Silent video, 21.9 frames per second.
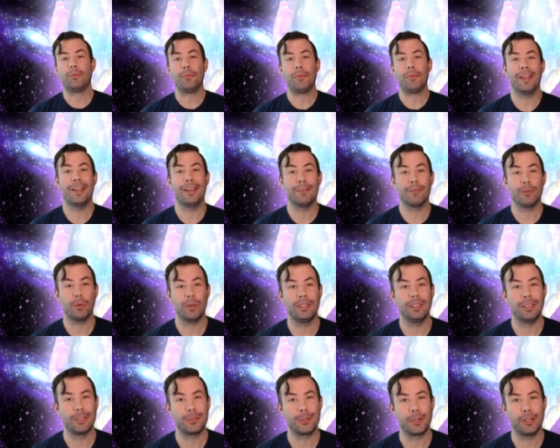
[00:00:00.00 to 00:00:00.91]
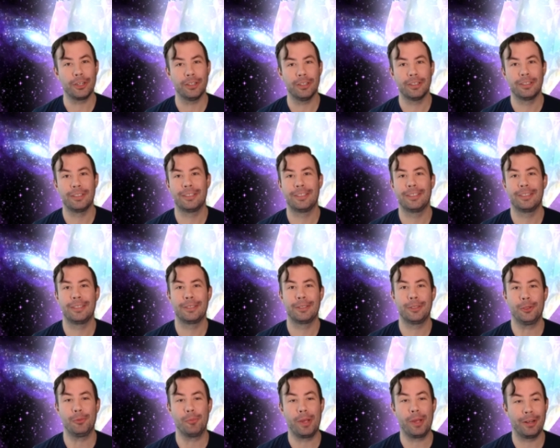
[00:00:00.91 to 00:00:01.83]
Hey everyone, Lich here.
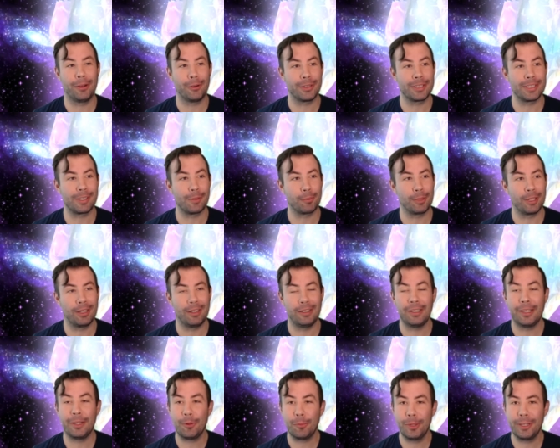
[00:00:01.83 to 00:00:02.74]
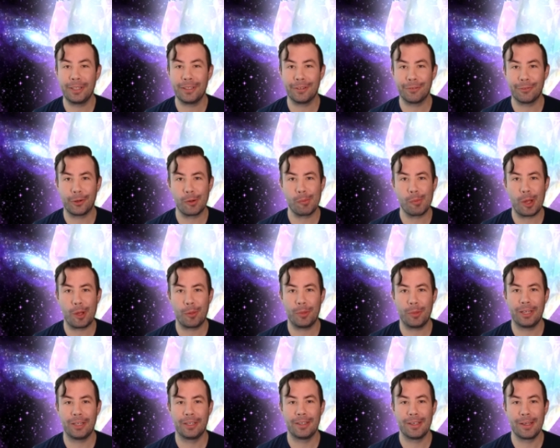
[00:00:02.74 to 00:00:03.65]
You may notice something a little bit different about me,
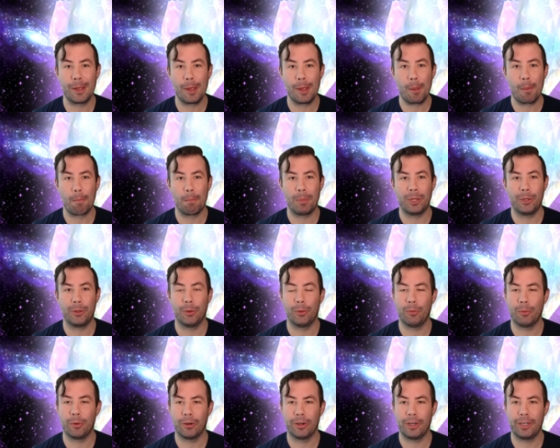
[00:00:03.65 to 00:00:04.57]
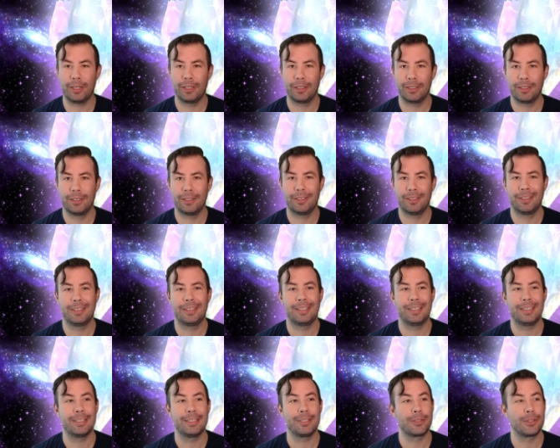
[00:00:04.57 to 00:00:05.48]
but don't worry.
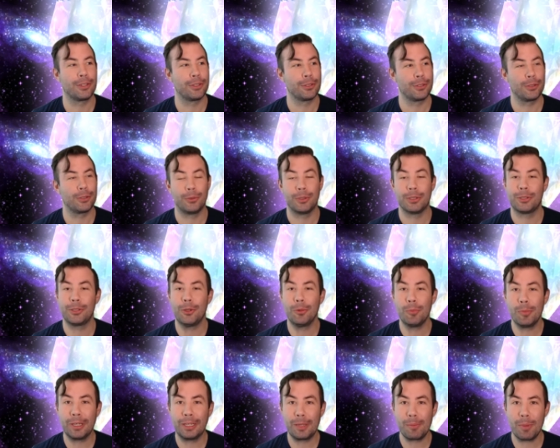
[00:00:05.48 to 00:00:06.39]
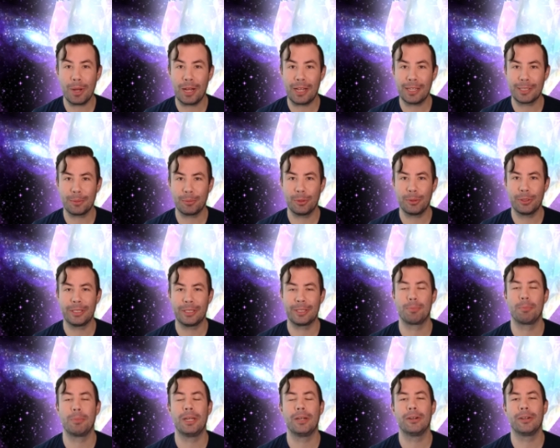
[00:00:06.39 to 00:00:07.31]
As soon as humanly possible, this
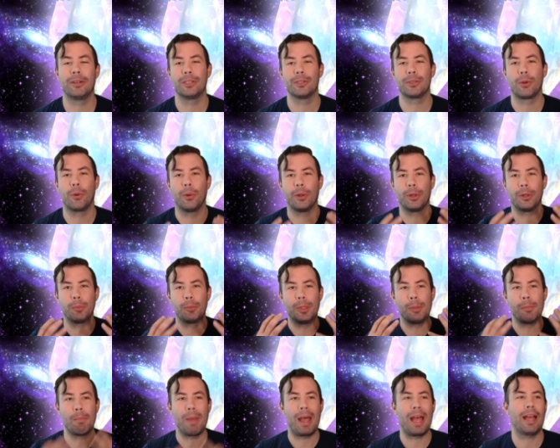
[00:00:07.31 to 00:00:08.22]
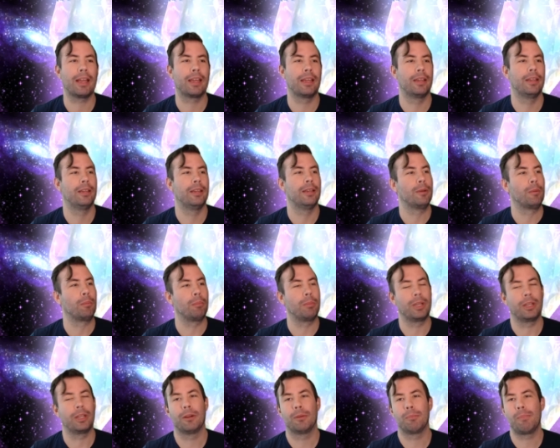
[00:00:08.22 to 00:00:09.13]
beard is going to be back,
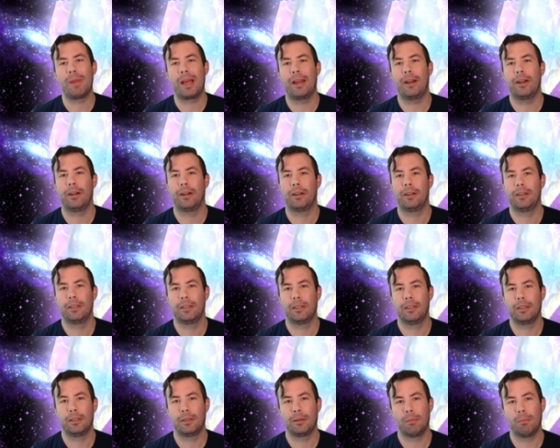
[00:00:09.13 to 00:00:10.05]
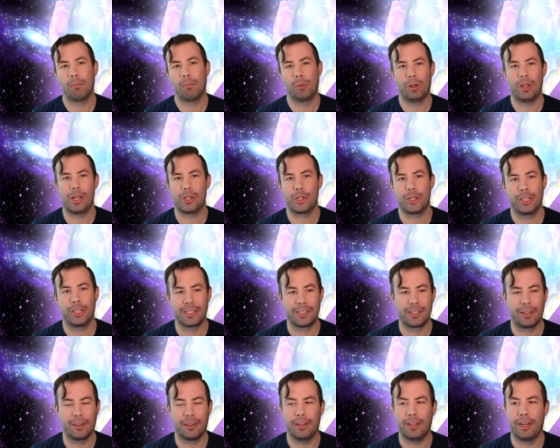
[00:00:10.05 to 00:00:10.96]
bigger, better, more luscious
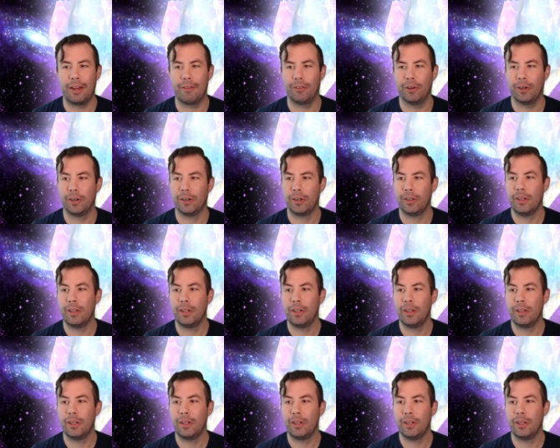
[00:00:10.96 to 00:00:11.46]
than ever.